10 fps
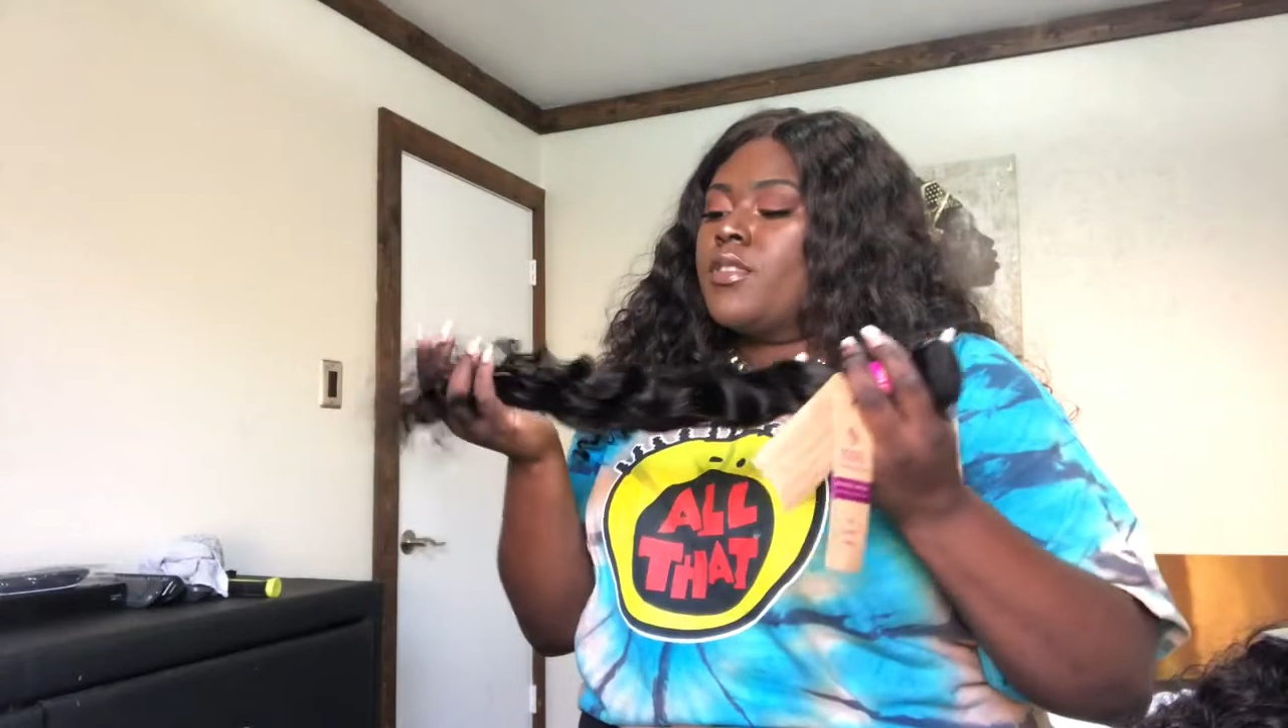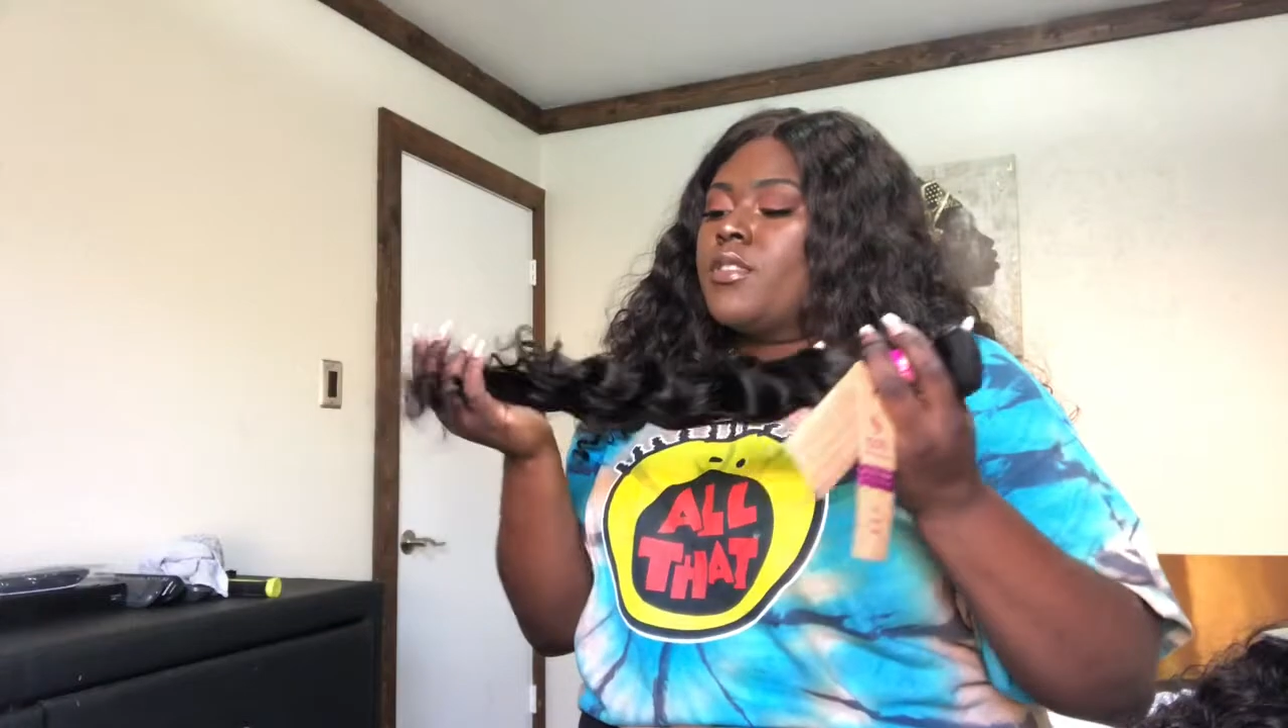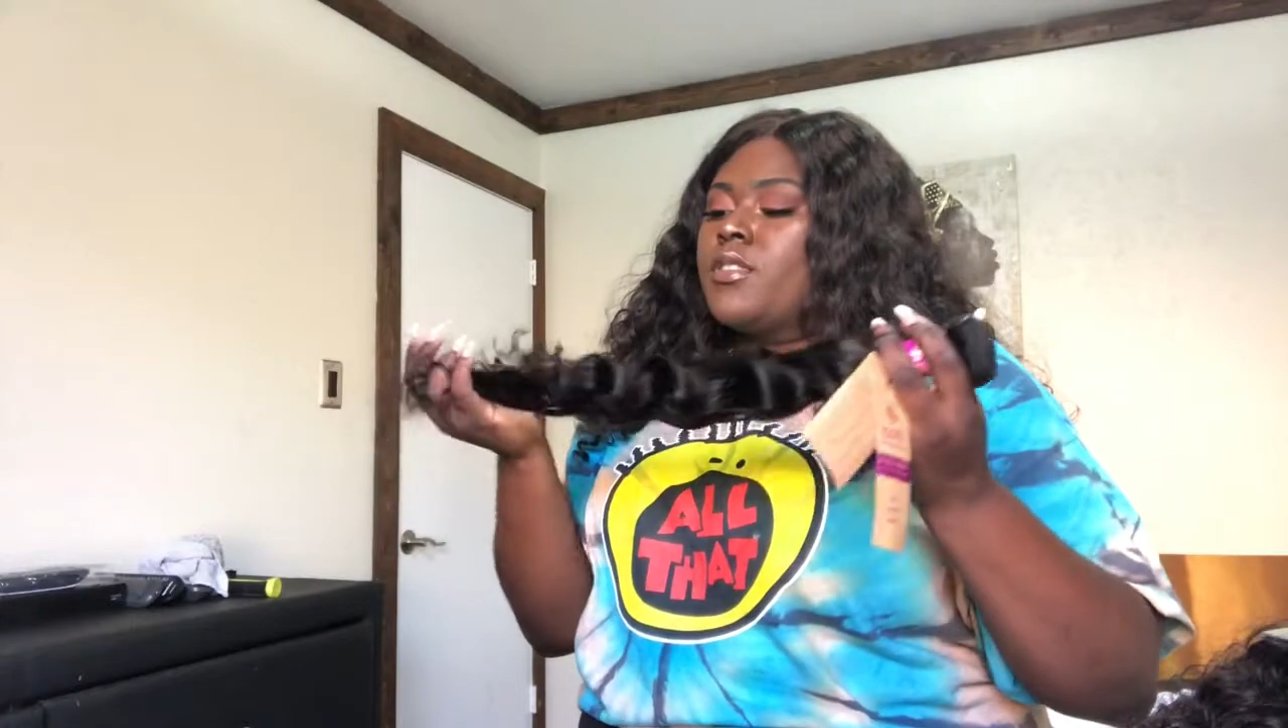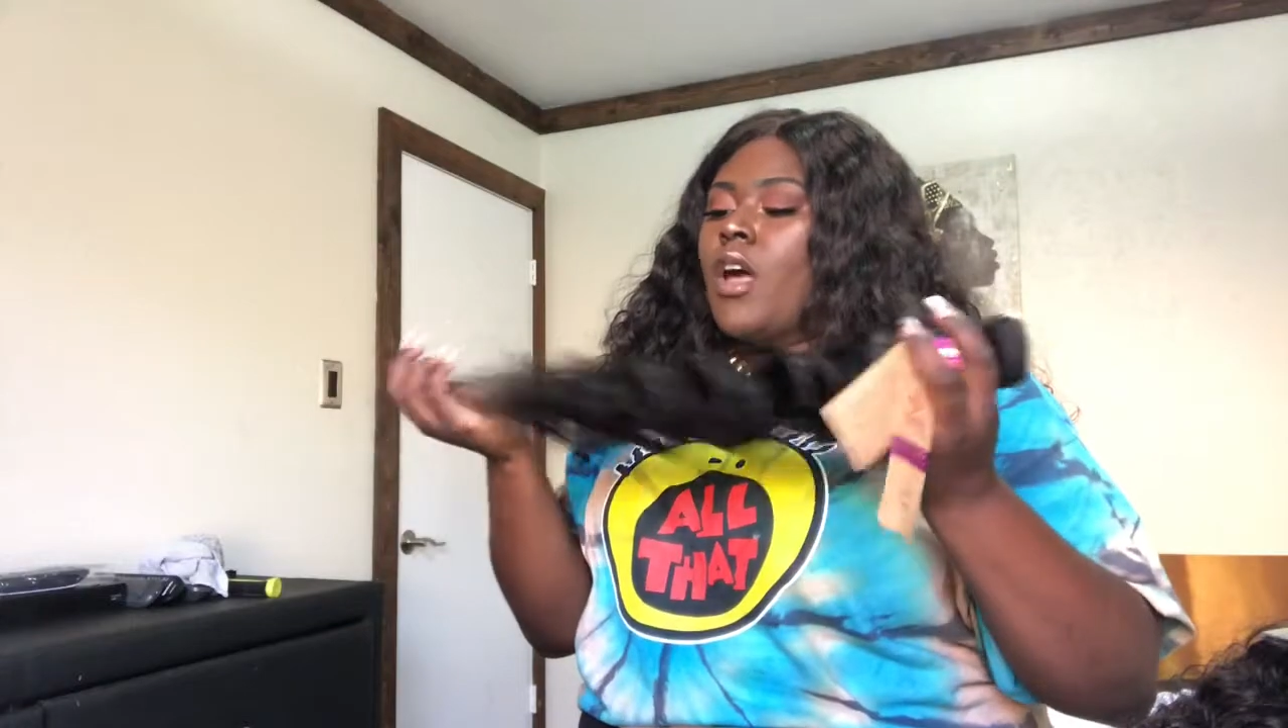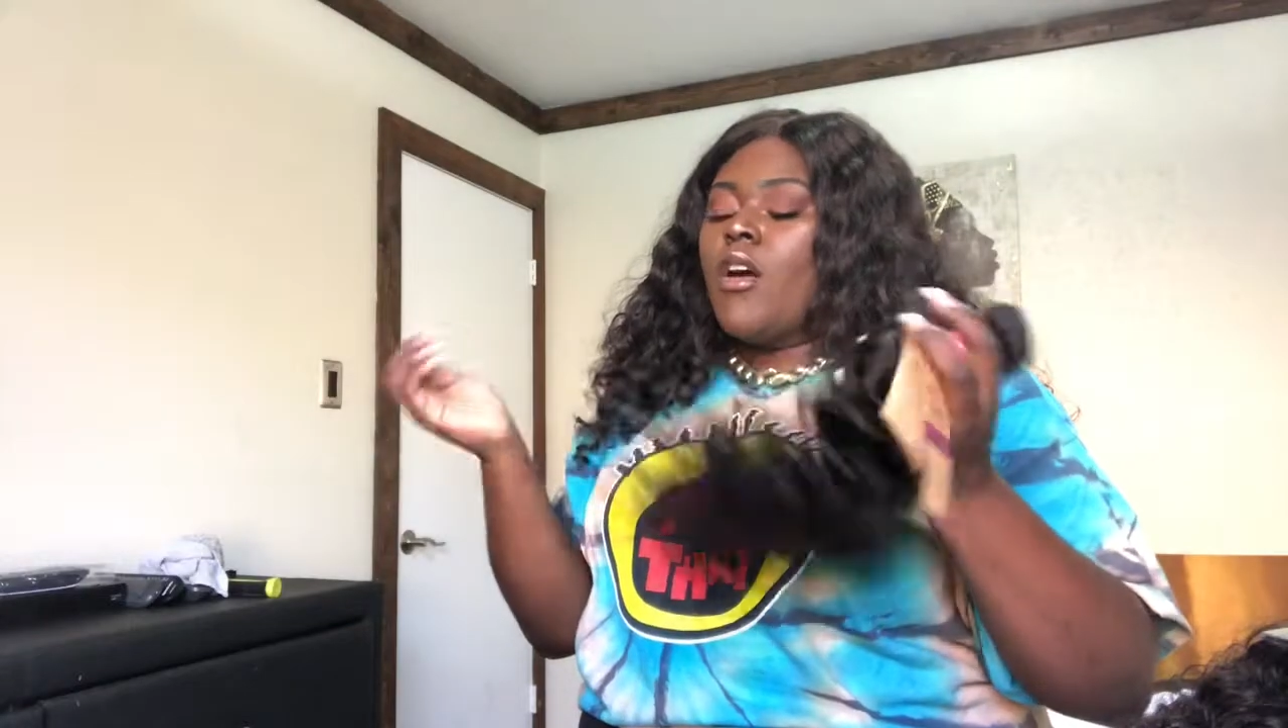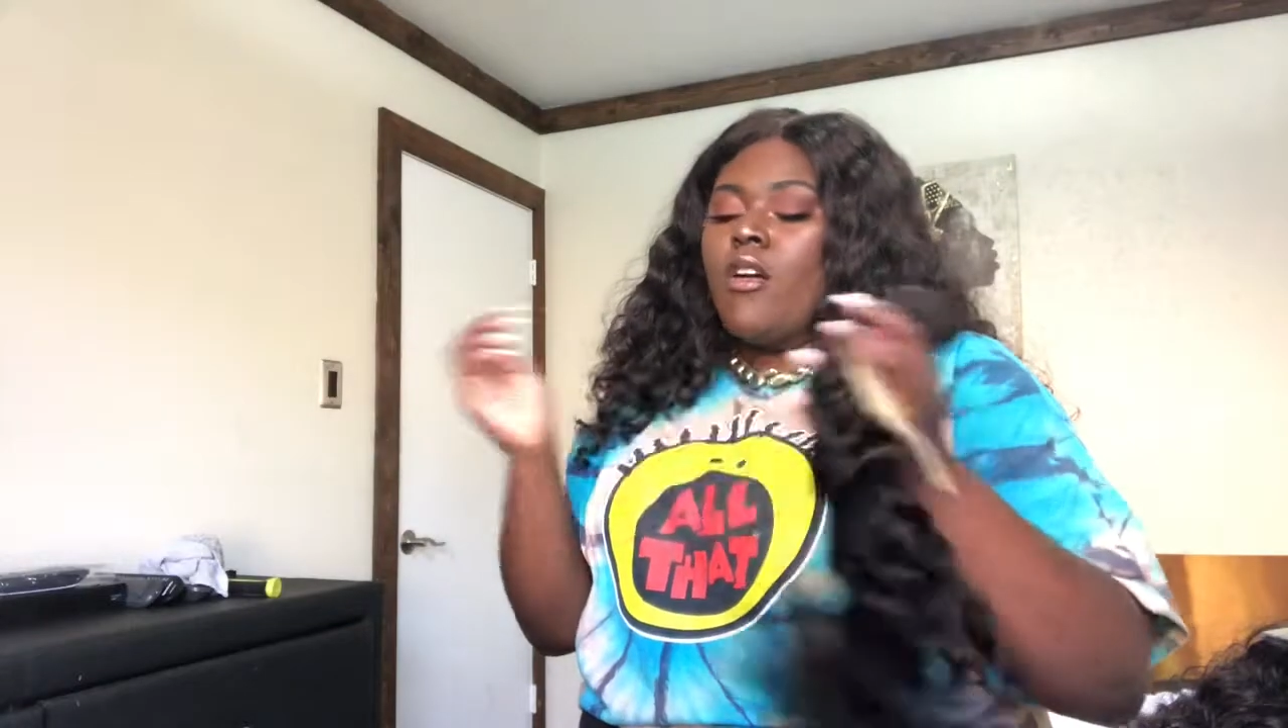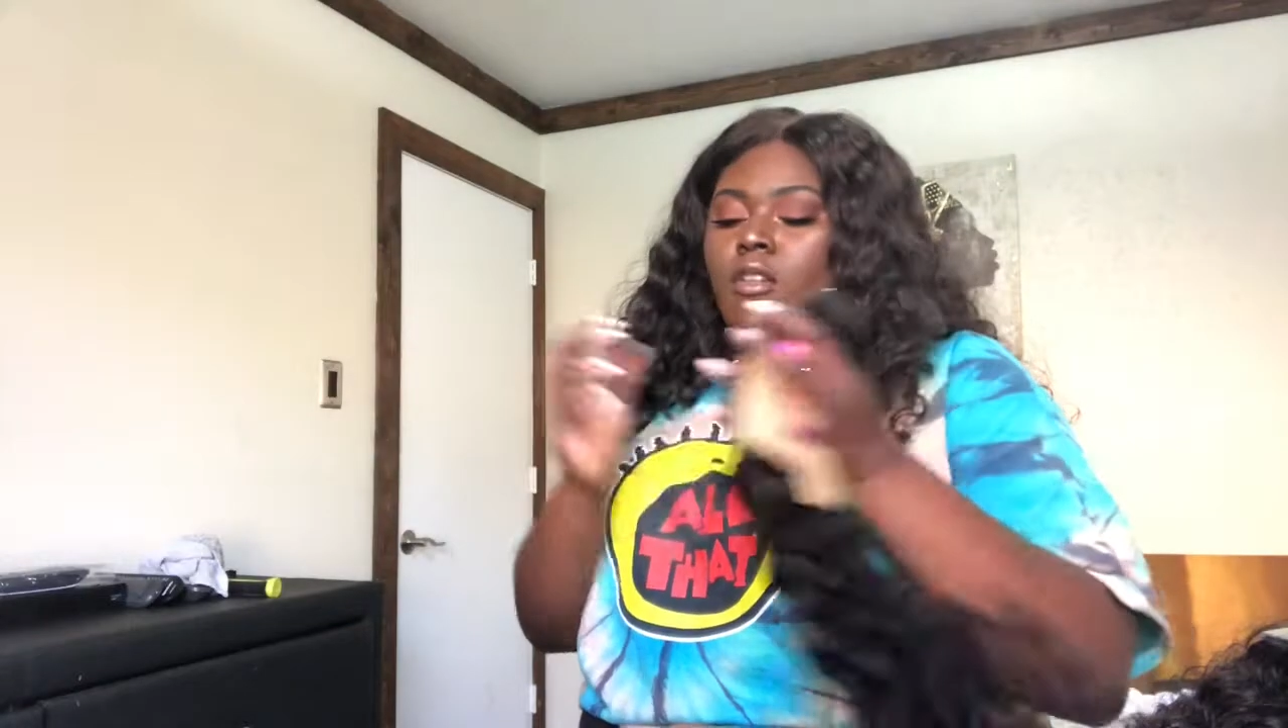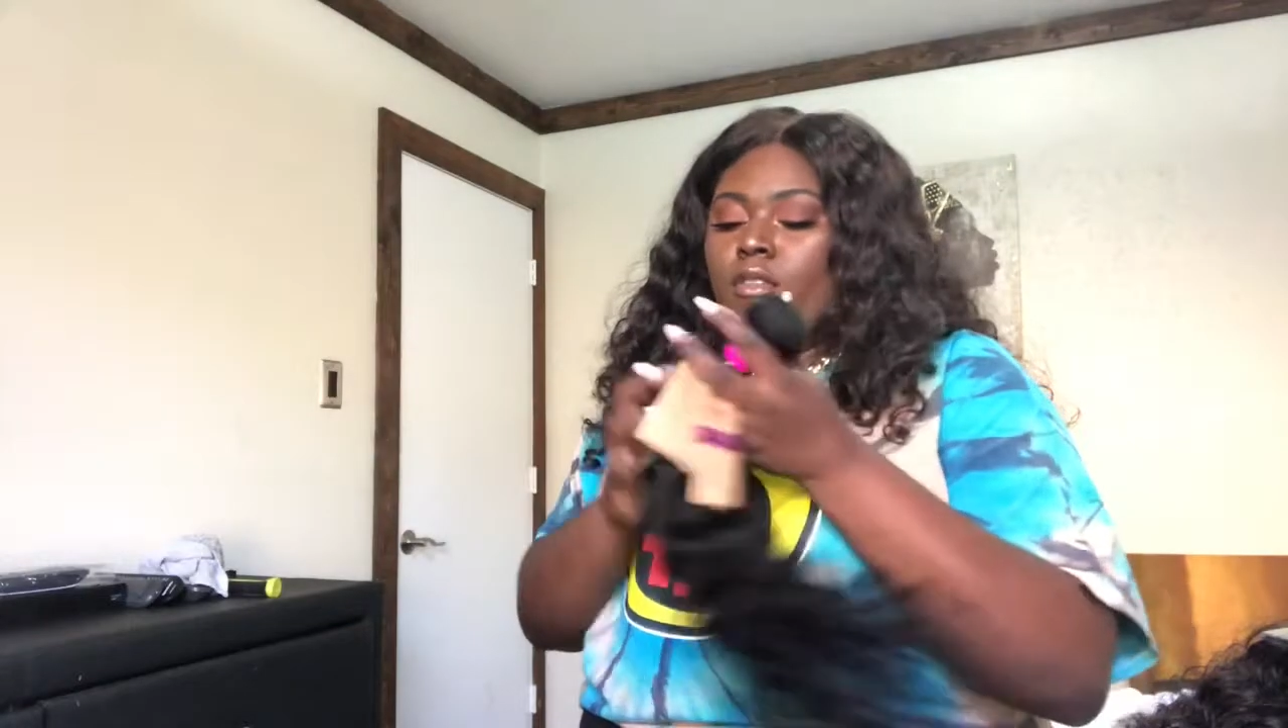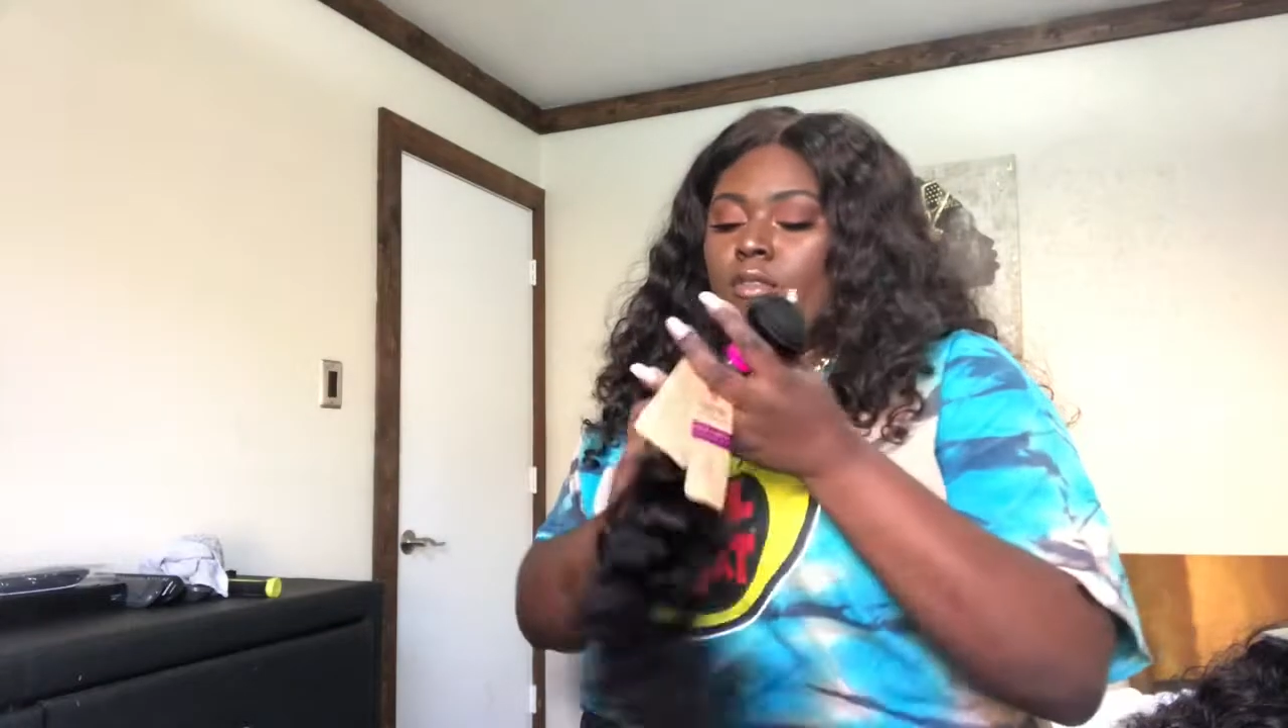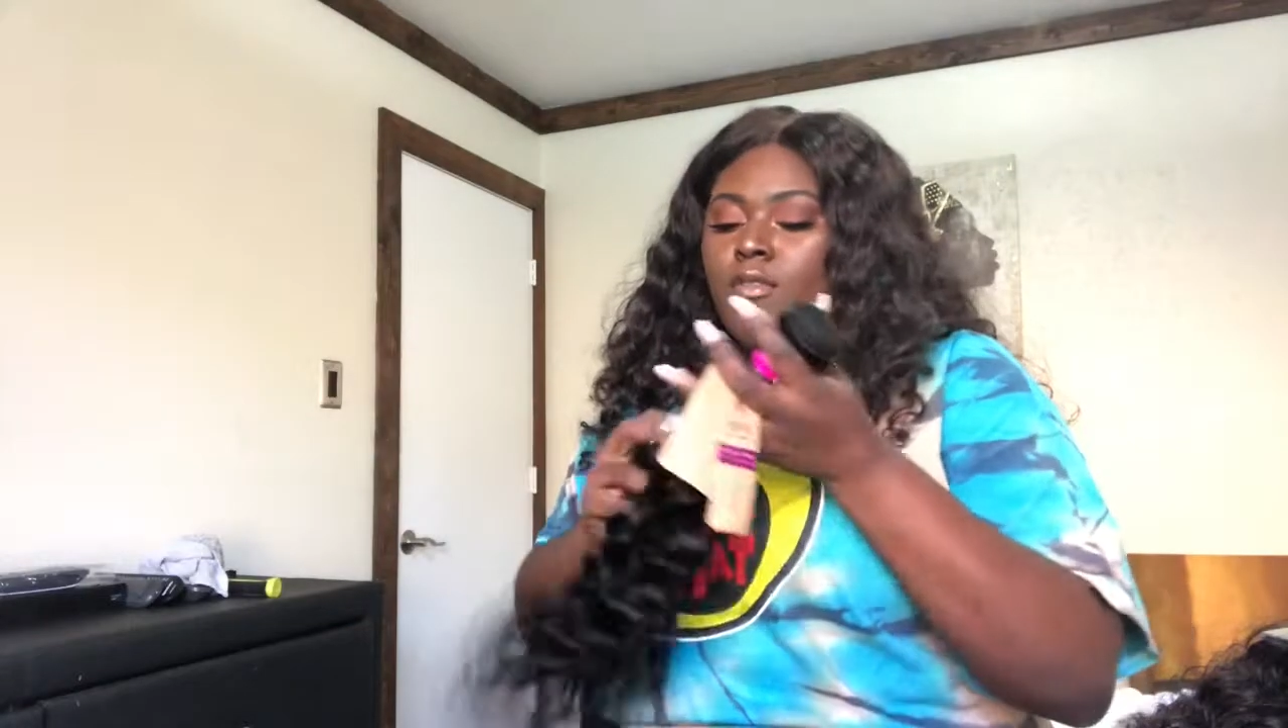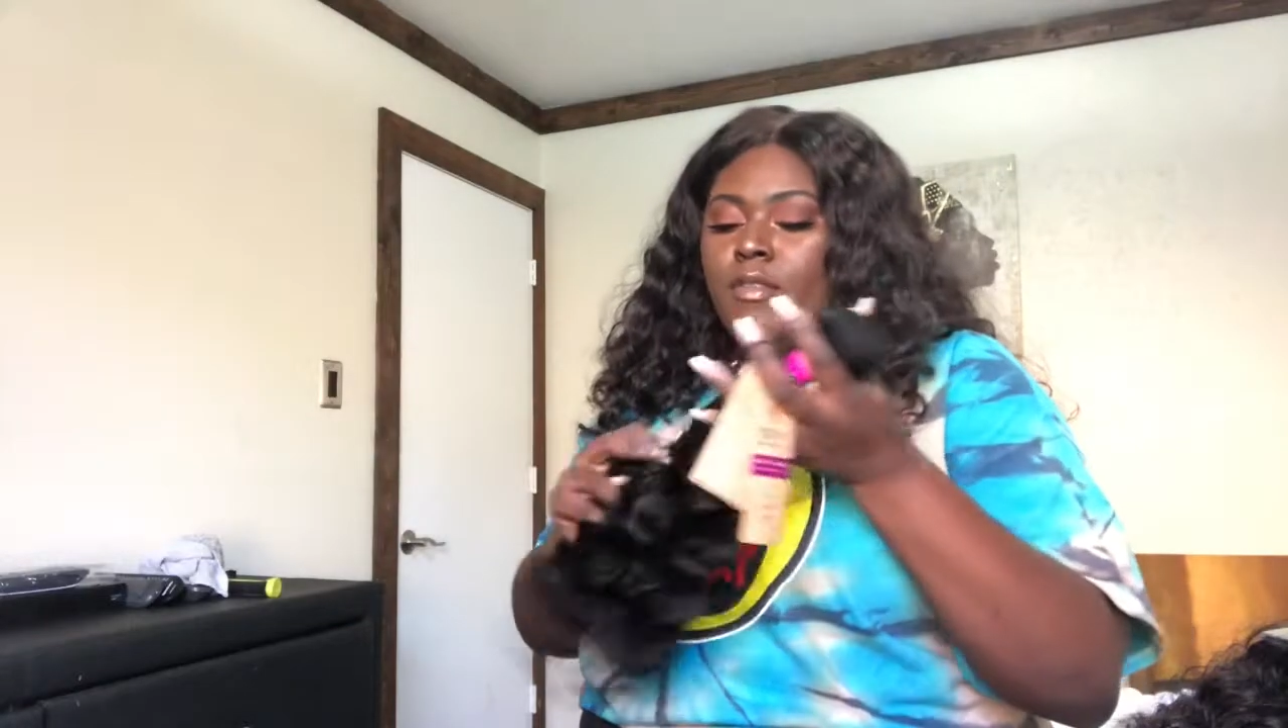soft.